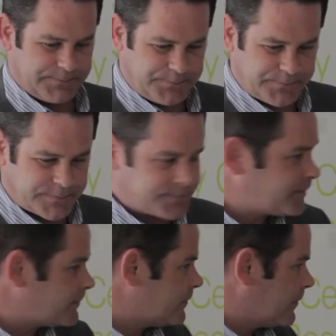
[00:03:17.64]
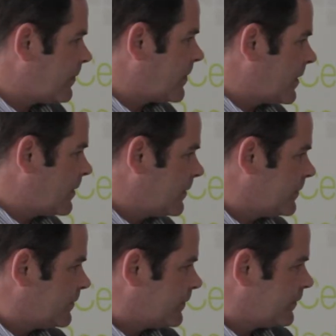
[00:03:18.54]
At City Key, for
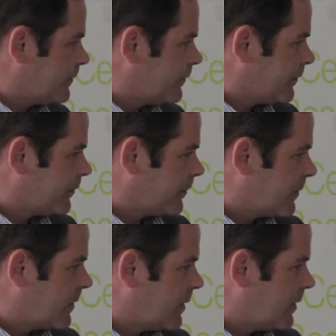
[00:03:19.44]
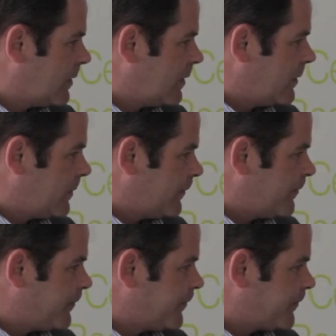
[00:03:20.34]
example, under Trinity Estates,
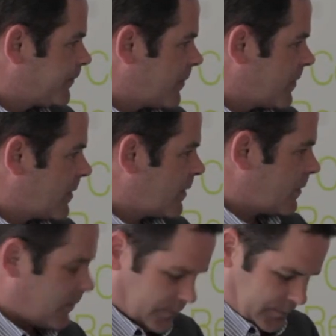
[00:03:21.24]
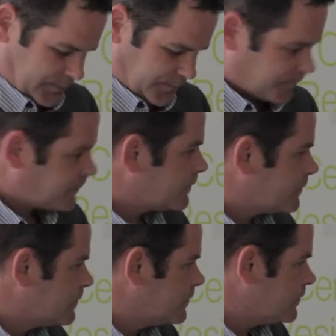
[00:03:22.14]
we were getting billed
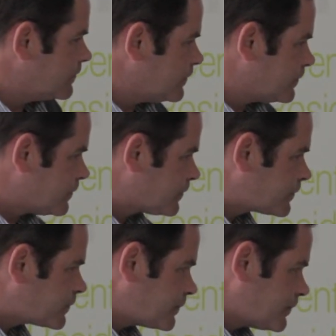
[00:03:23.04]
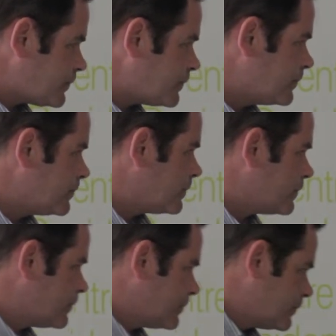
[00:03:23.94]
for the
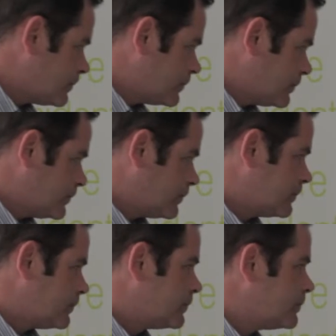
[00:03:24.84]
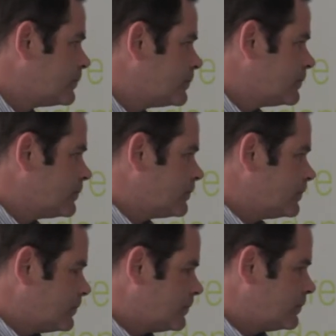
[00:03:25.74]
year-end deficit
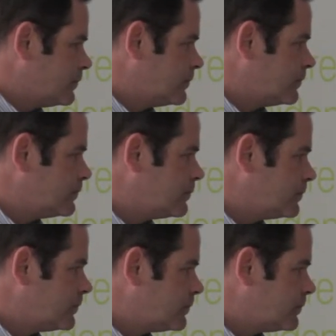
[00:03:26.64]
more than for the